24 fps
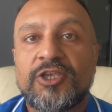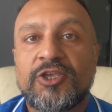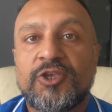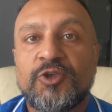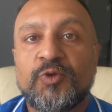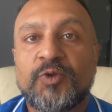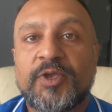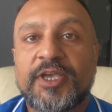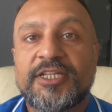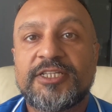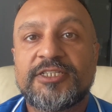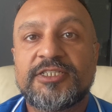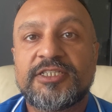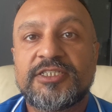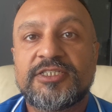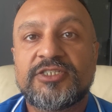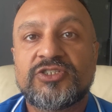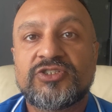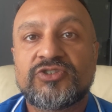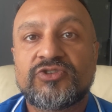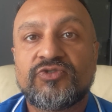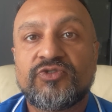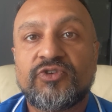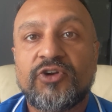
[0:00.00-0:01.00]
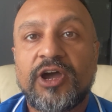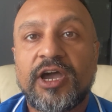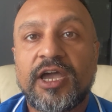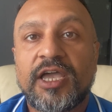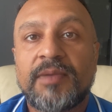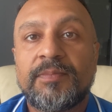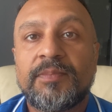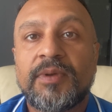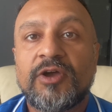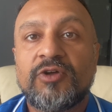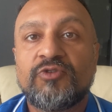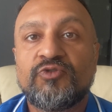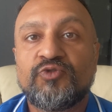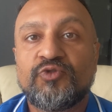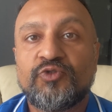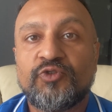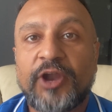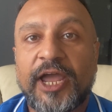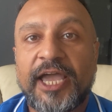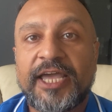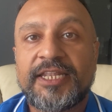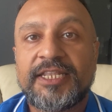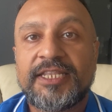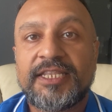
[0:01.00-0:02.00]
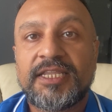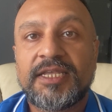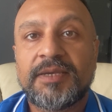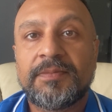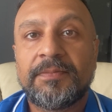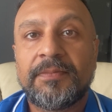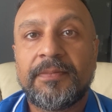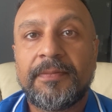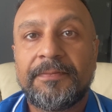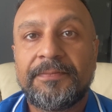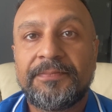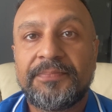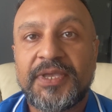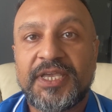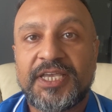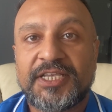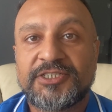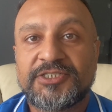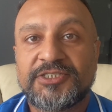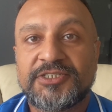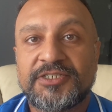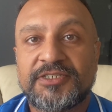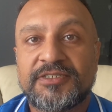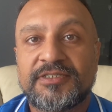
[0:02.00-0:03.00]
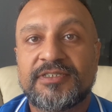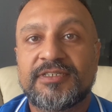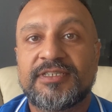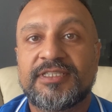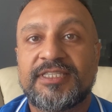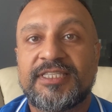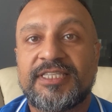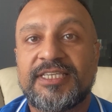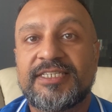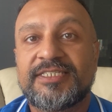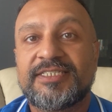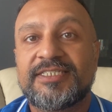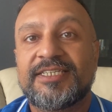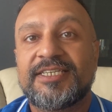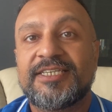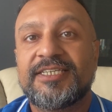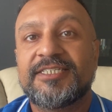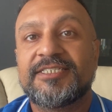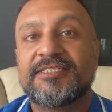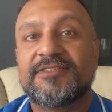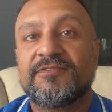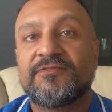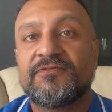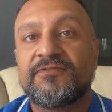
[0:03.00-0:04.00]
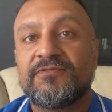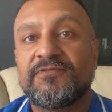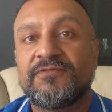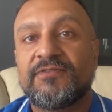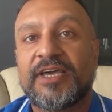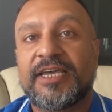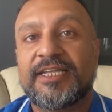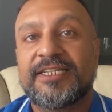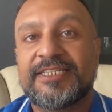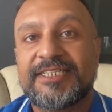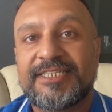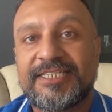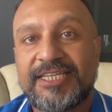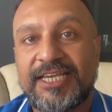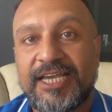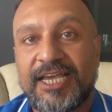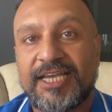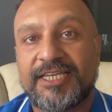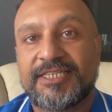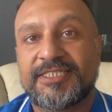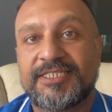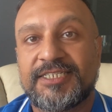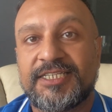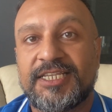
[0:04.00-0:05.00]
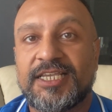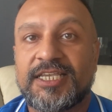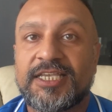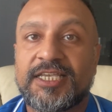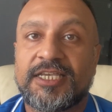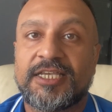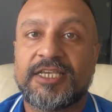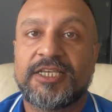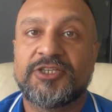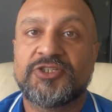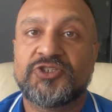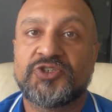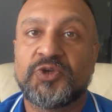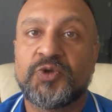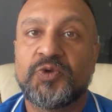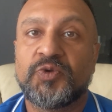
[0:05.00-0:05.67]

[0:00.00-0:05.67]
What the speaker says: You can describe random pictures. This is fantastic. So